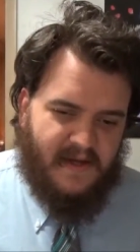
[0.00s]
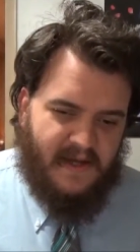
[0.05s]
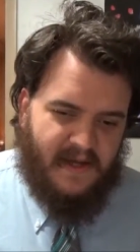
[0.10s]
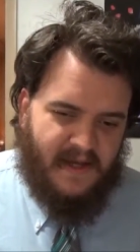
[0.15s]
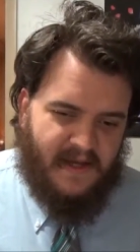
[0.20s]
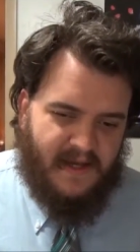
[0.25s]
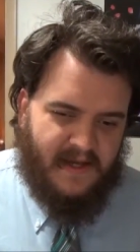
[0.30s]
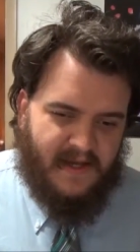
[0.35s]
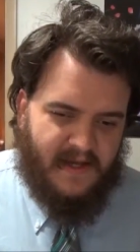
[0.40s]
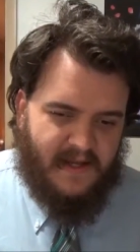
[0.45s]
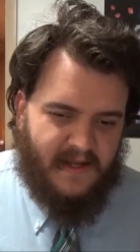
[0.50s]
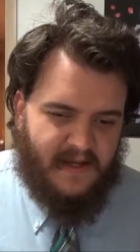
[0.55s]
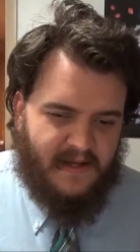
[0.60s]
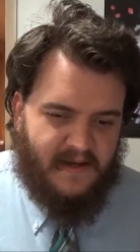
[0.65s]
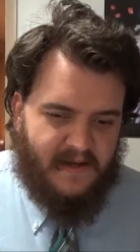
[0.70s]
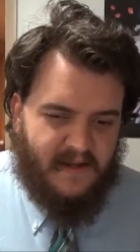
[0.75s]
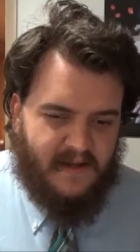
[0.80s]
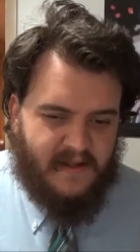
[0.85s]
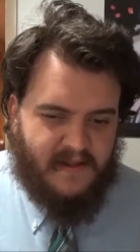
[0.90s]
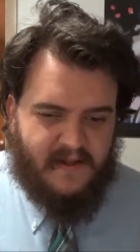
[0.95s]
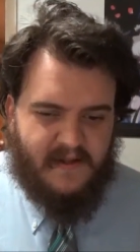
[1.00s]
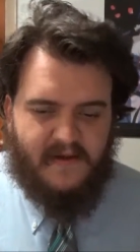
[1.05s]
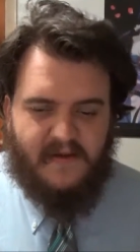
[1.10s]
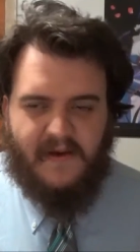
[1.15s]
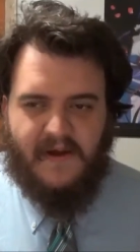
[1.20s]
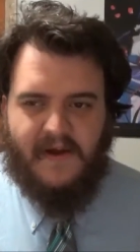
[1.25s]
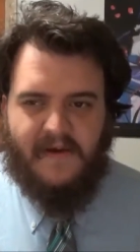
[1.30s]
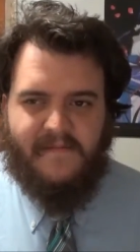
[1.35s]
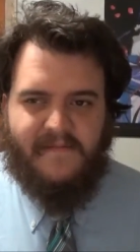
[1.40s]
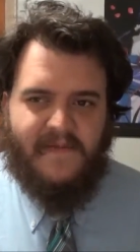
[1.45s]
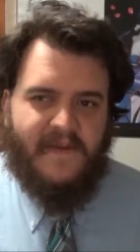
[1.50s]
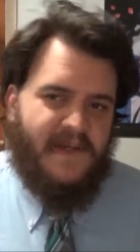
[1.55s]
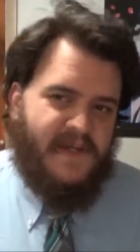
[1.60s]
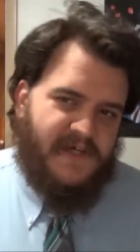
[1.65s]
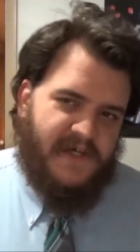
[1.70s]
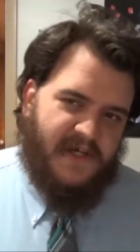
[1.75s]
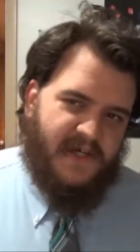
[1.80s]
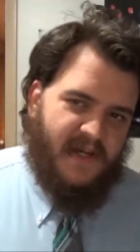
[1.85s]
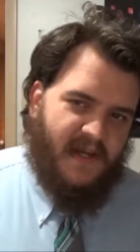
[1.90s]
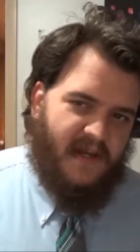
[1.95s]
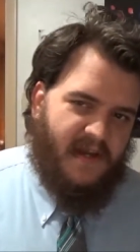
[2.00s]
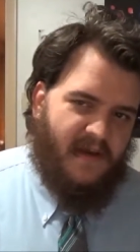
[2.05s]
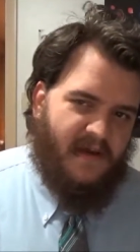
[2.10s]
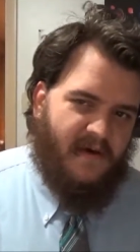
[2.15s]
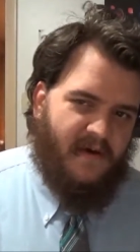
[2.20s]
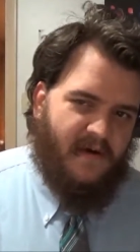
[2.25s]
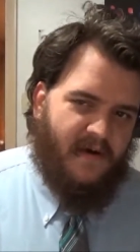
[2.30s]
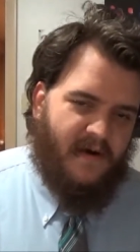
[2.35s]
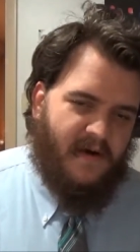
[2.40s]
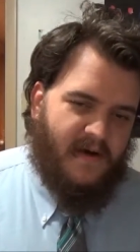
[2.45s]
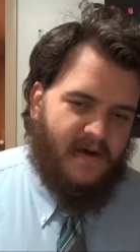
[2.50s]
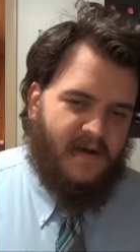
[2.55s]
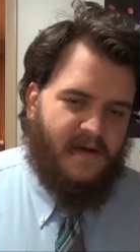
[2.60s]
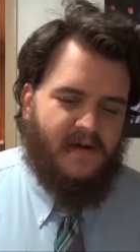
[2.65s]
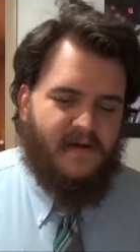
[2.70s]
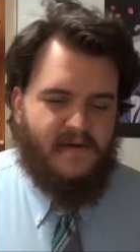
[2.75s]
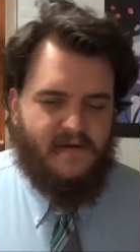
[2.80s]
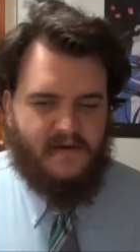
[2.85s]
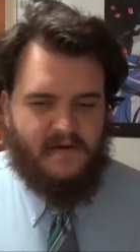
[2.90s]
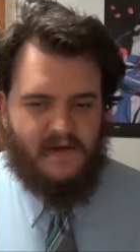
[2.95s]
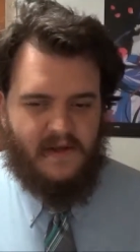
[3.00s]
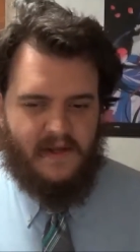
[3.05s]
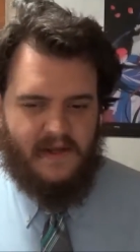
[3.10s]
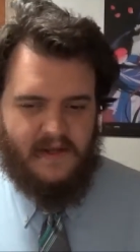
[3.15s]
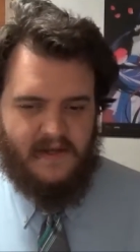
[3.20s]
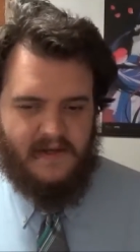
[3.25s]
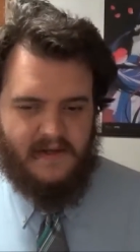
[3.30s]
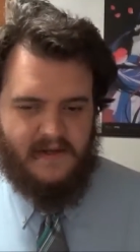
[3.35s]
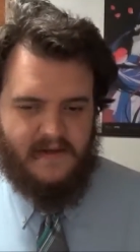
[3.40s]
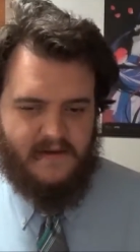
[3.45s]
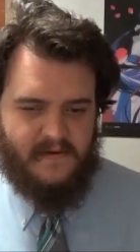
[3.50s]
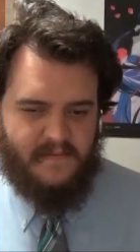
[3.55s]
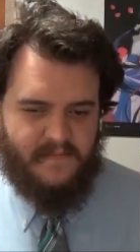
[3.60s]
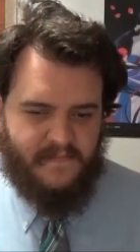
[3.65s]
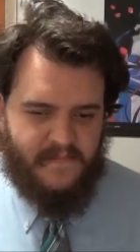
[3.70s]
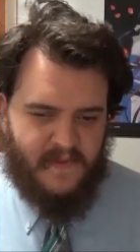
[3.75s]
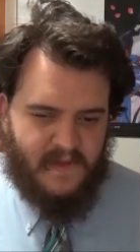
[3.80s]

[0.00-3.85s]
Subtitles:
And then you have the Jine arc, and